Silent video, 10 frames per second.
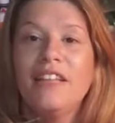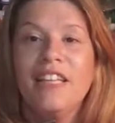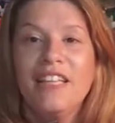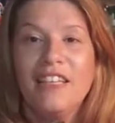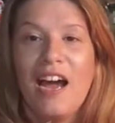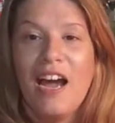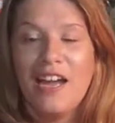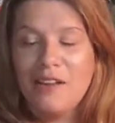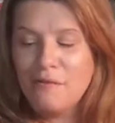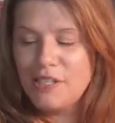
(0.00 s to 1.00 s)
thing,
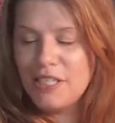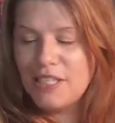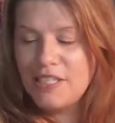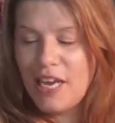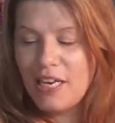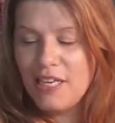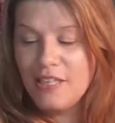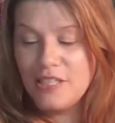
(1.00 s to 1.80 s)
I was excited.